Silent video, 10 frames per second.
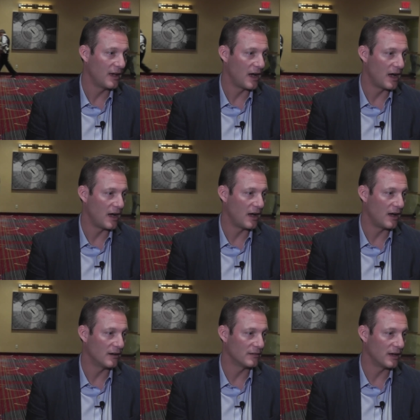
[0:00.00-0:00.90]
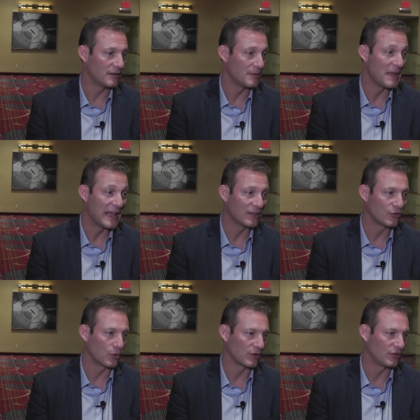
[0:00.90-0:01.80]
uh, uh, demand
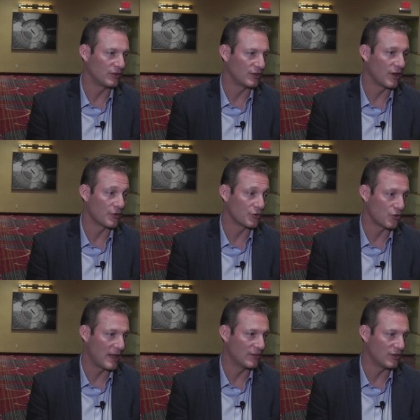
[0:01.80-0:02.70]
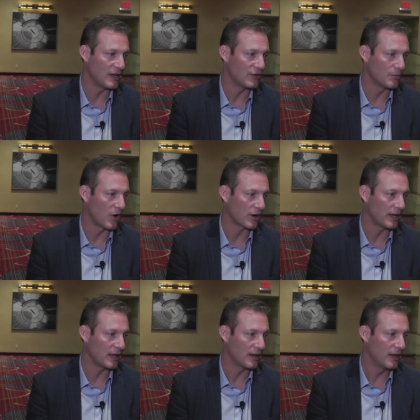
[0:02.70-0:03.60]
sources, and other trends in each
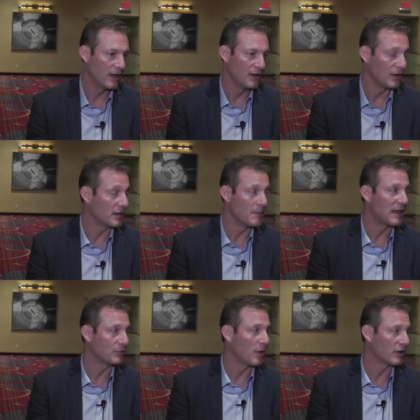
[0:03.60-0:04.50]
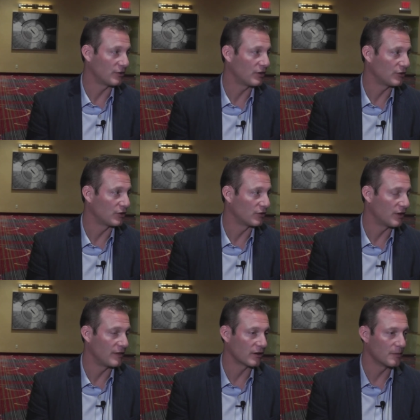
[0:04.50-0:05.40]
market, you, know, you can make smart decisions,
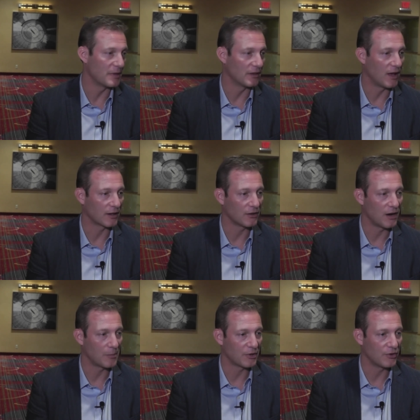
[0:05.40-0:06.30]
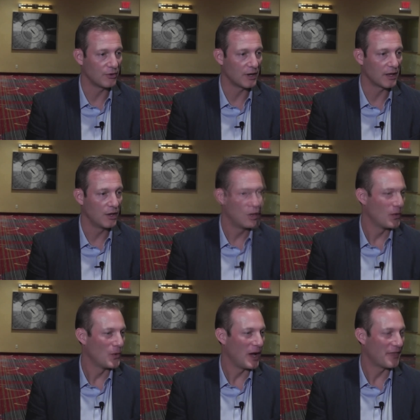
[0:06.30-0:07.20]
and there can be a lot of good opportunity.
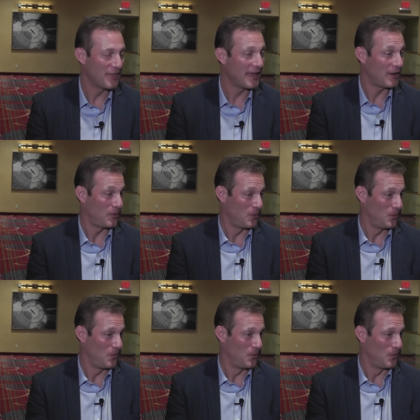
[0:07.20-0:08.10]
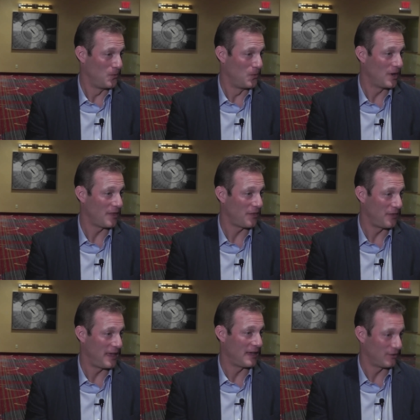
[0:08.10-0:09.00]
I think one of the
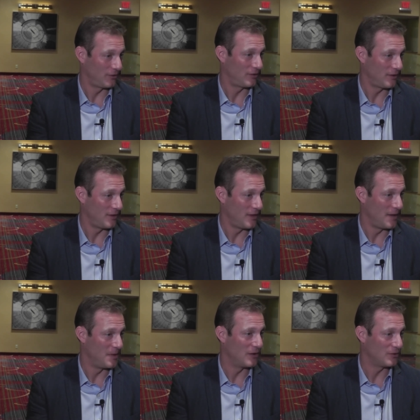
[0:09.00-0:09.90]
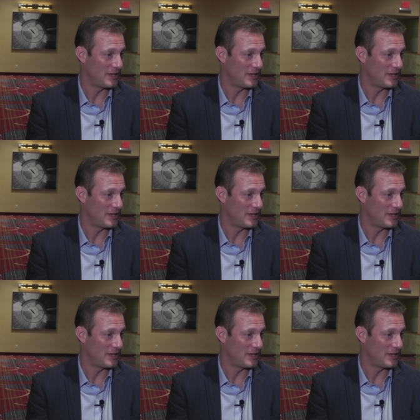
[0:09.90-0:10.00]
things about